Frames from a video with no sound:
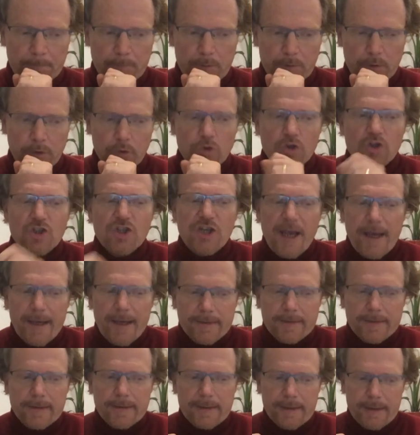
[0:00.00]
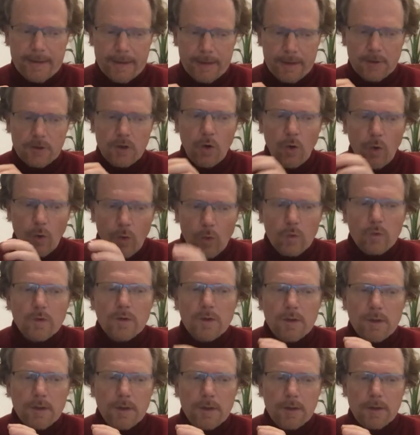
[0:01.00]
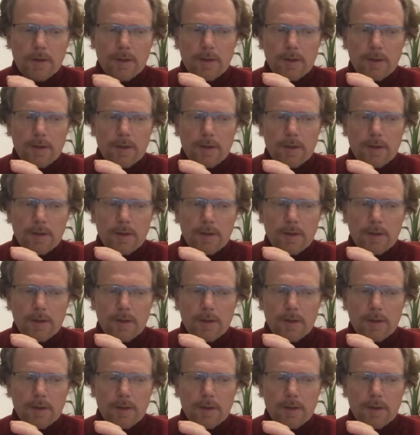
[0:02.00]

you shared that in your own